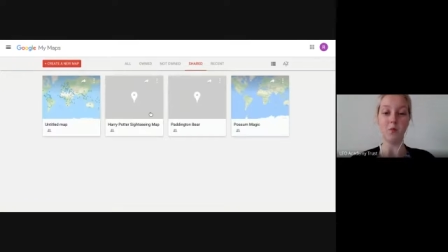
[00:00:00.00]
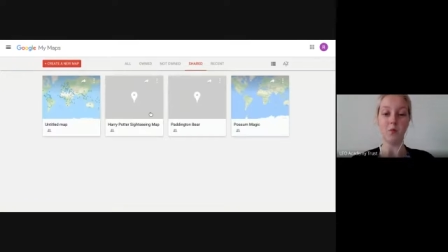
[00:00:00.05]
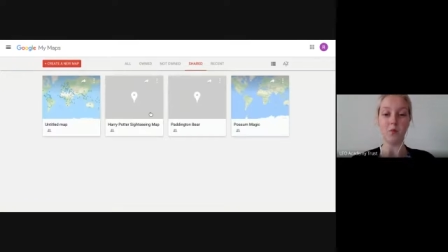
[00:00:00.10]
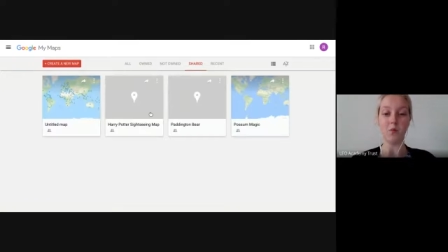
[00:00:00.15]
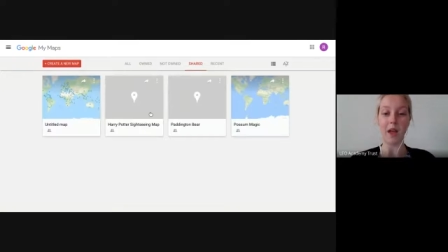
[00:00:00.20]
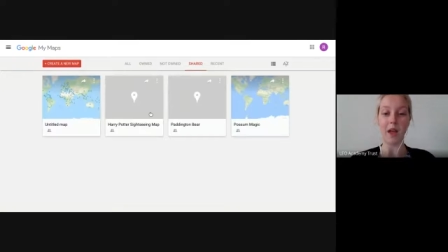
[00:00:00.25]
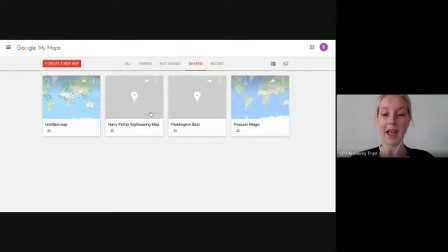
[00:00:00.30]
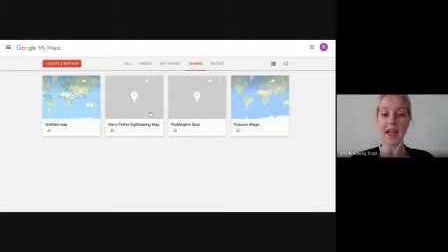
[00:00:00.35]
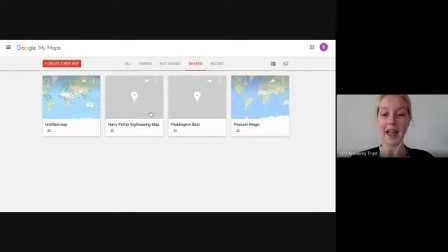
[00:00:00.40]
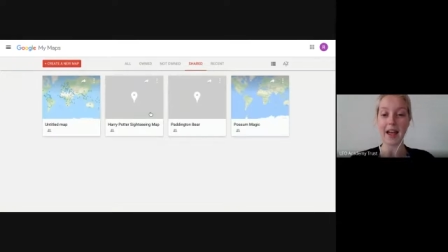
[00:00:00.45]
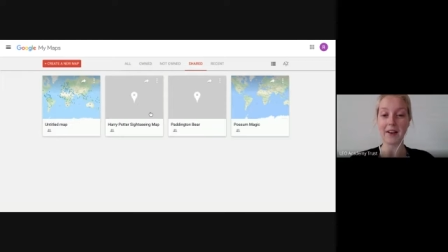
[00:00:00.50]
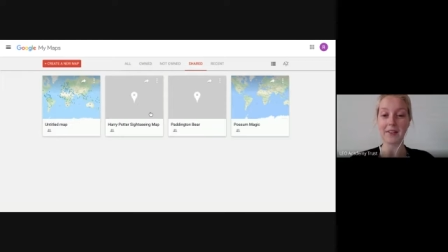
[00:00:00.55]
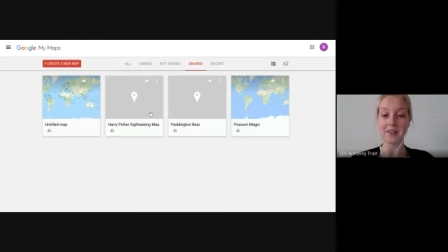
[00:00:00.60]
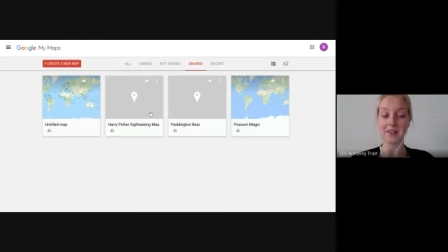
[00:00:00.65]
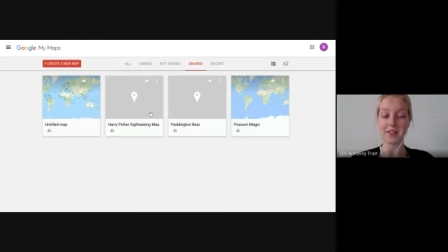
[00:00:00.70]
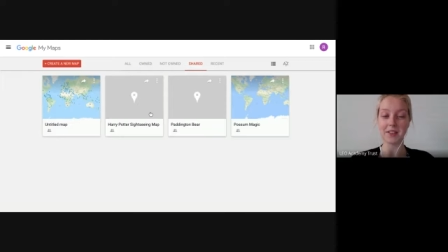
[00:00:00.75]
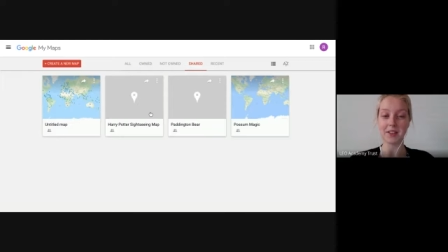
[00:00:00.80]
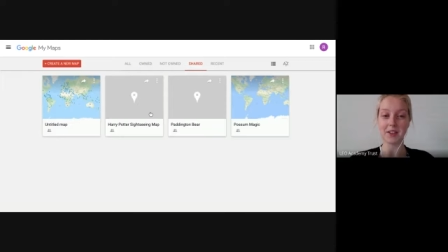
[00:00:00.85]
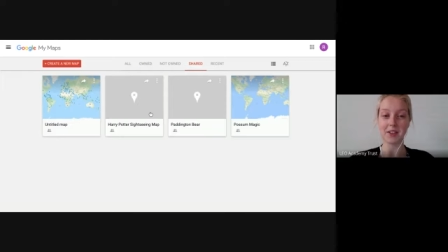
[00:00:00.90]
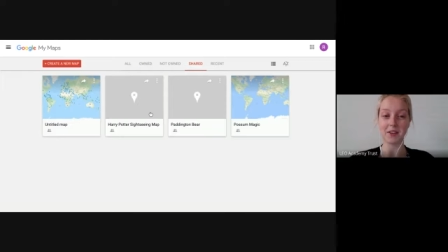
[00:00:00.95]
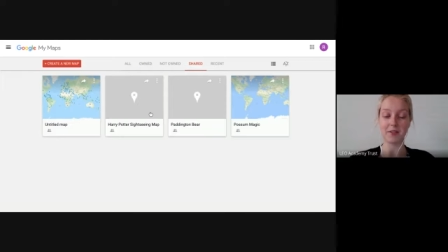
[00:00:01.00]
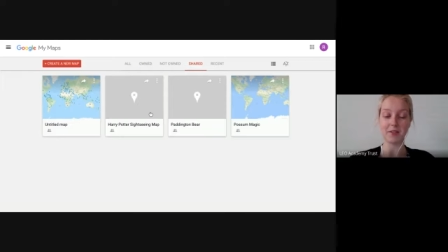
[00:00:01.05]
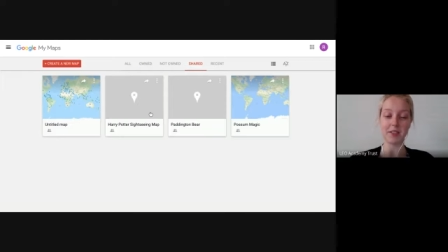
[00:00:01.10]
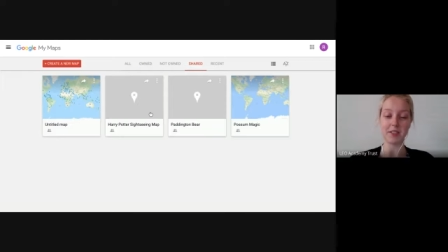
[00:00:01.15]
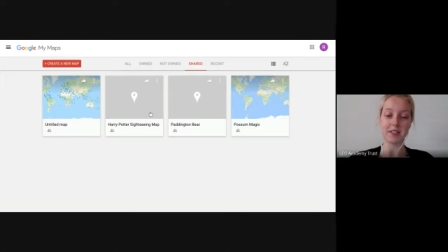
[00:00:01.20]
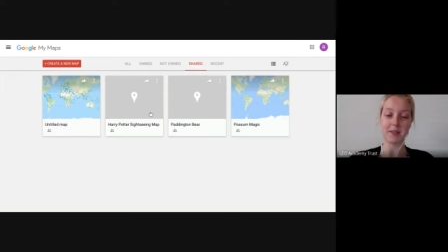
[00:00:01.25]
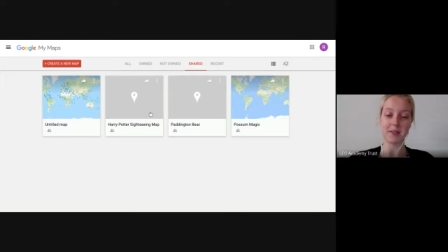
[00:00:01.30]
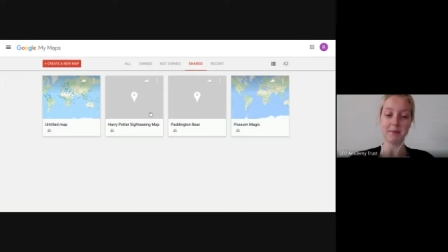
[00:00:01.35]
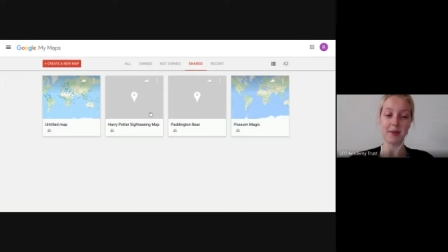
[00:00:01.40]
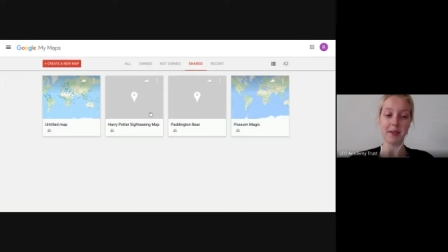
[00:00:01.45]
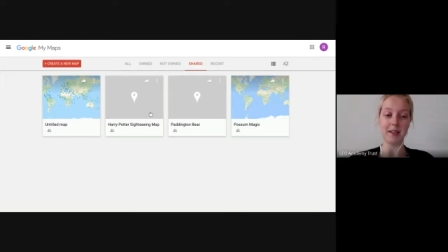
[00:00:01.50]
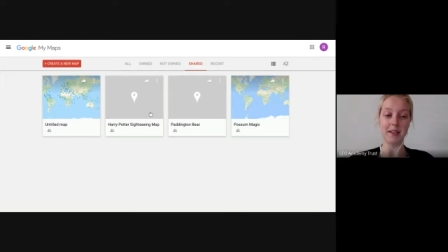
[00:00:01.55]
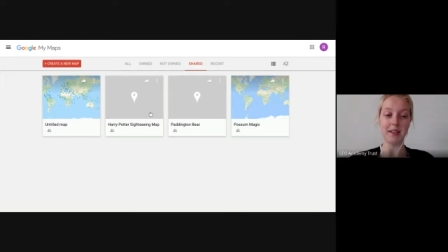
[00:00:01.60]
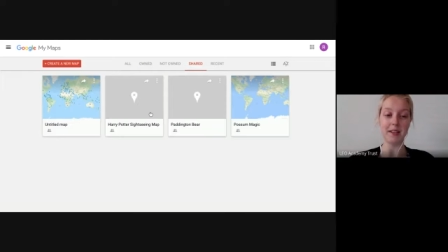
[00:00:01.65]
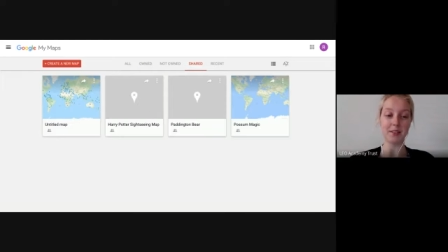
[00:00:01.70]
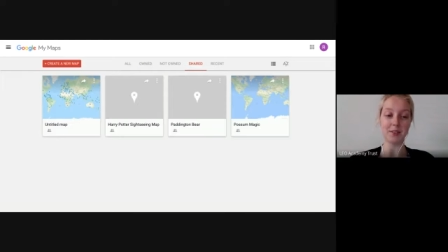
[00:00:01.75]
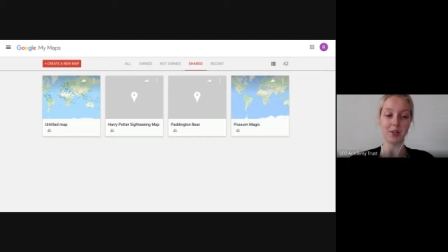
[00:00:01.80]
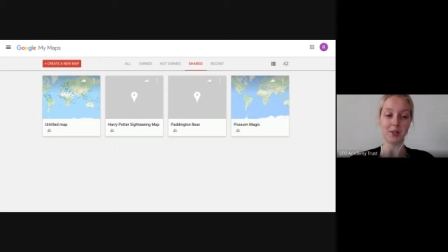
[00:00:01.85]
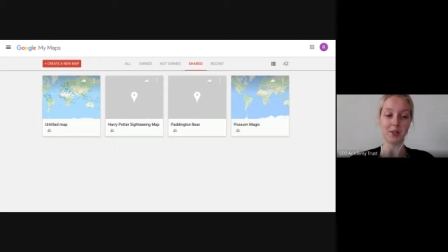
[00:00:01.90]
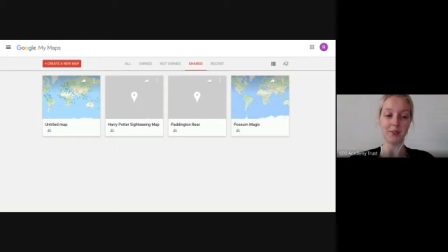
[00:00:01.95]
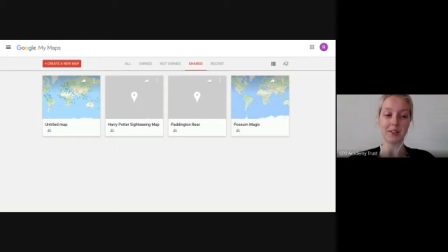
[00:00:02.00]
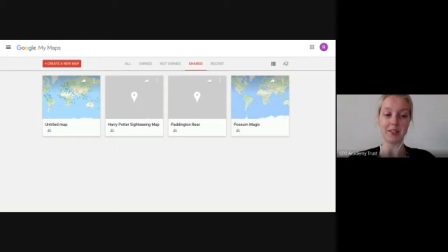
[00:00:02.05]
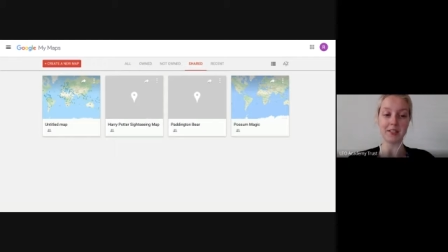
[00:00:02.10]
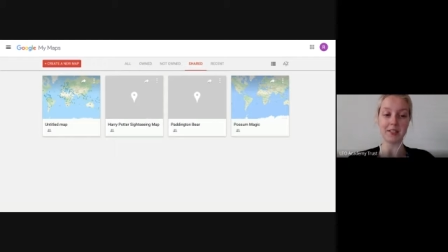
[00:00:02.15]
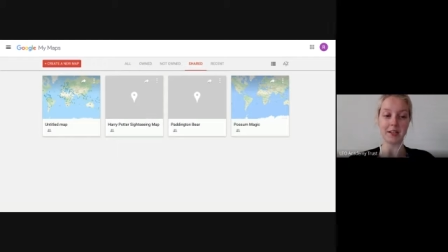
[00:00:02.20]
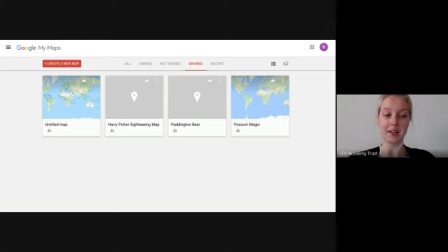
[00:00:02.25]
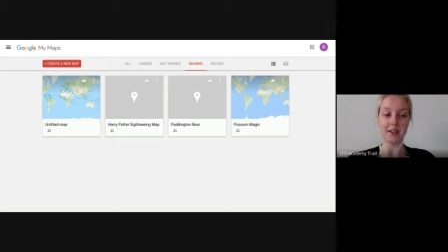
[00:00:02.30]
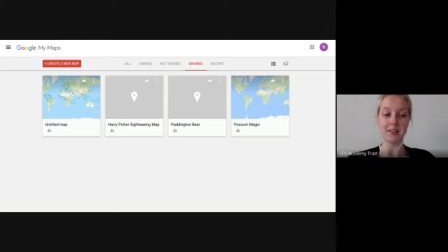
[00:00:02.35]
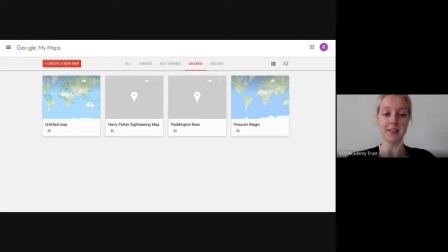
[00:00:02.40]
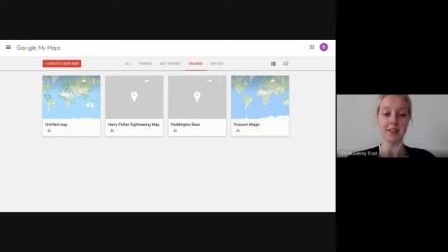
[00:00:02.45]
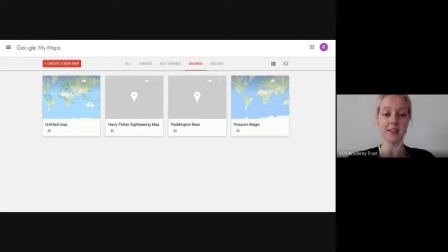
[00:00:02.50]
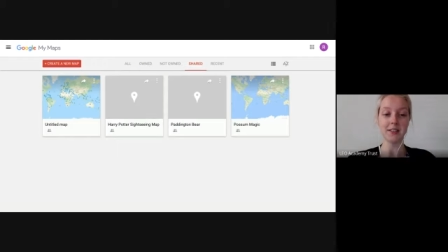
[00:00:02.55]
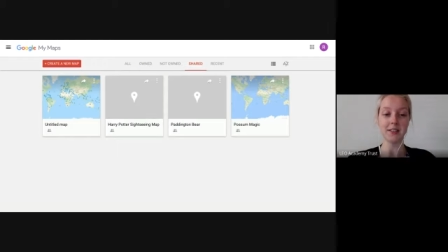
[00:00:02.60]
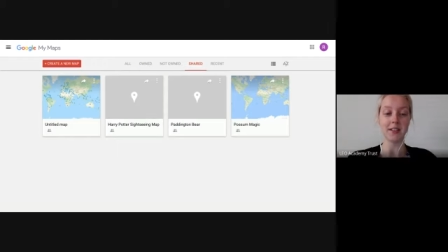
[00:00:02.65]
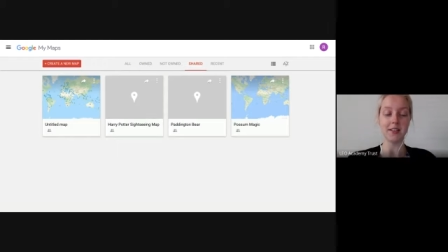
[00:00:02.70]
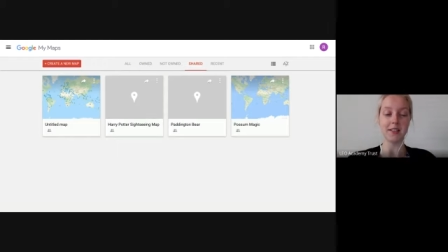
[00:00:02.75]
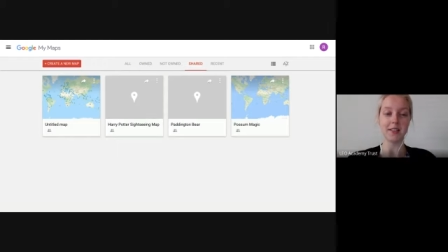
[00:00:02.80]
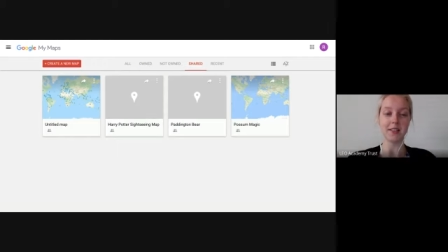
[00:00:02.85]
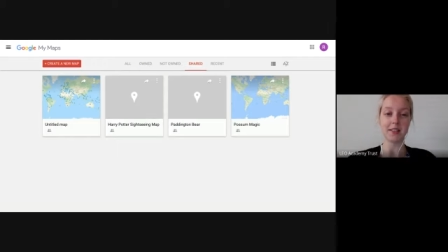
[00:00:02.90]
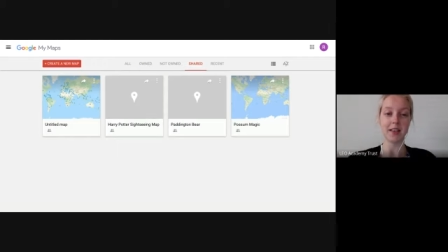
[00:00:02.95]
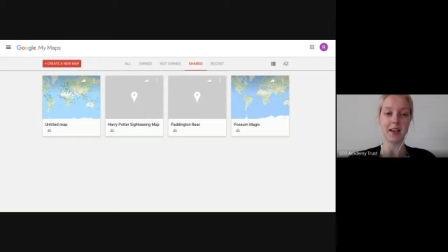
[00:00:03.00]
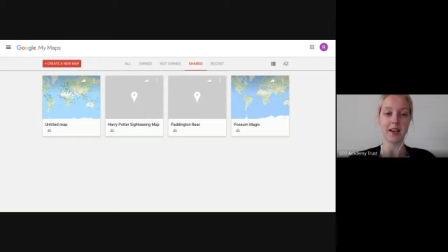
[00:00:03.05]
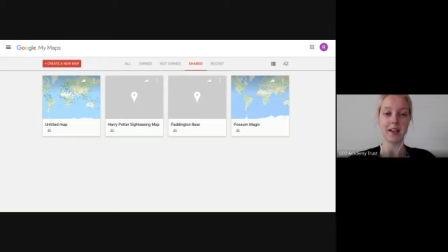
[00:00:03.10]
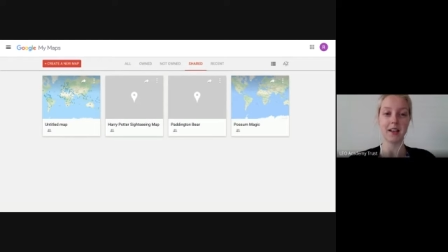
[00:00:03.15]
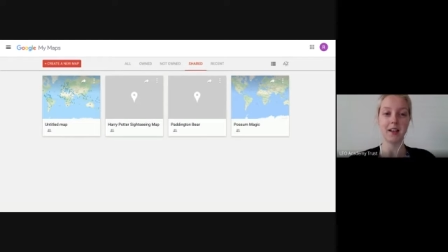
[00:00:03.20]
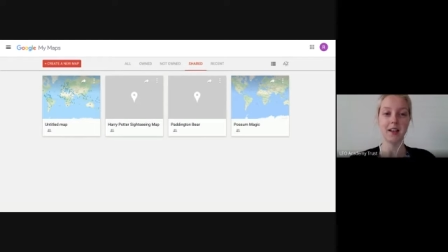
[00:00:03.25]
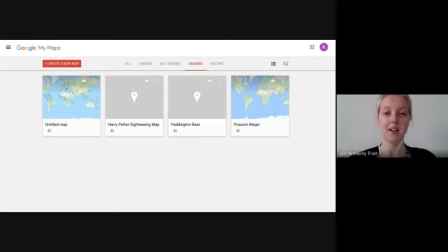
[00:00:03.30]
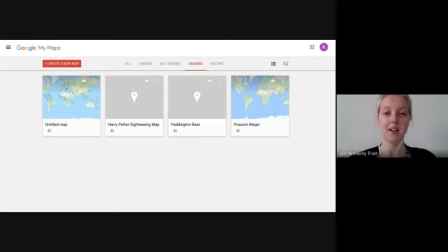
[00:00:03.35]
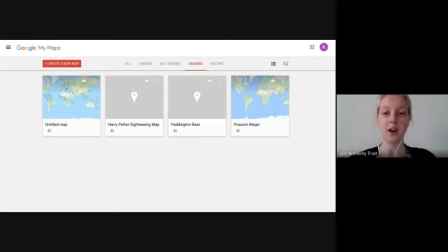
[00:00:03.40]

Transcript: how this can obviously be sort of extended is that